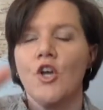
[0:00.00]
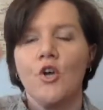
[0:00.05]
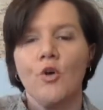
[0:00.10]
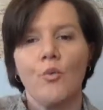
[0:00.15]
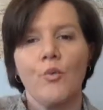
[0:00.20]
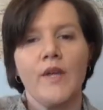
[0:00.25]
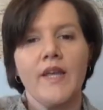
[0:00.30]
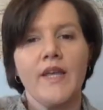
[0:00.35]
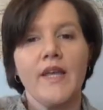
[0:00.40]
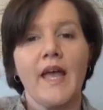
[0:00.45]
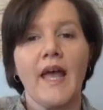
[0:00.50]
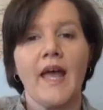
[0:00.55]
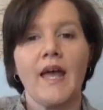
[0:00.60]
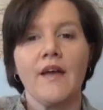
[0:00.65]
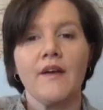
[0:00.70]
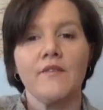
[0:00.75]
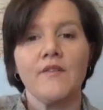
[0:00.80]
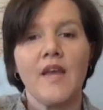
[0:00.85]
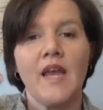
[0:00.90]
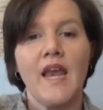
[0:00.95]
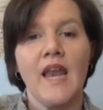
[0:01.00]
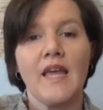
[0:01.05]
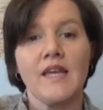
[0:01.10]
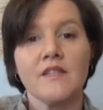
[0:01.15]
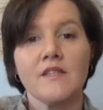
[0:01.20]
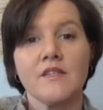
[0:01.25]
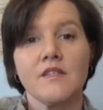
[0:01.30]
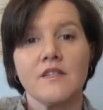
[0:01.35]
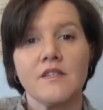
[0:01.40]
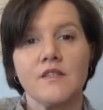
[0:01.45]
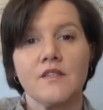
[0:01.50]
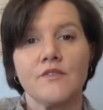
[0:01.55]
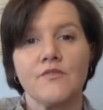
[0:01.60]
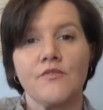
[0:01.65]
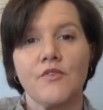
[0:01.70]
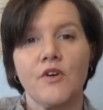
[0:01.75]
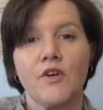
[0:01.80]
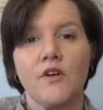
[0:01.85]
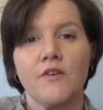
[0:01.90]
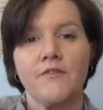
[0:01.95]
we have letters
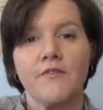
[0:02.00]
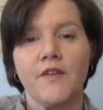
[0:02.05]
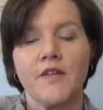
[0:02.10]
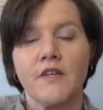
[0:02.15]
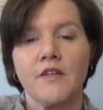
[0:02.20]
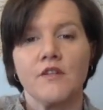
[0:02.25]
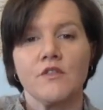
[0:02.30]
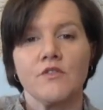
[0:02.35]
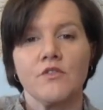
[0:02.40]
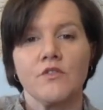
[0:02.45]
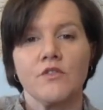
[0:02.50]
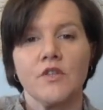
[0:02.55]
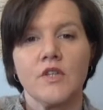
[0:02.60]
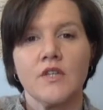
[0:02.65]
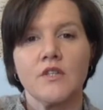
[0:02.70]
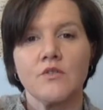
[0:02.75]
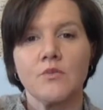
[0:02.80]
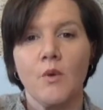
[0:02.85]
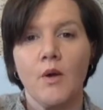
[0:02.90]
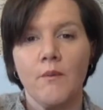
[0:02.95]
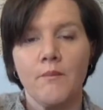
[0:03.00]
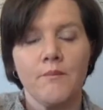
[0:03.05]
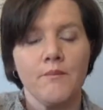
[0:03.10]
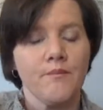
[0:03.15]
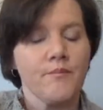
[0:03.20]
for our fingers on this one.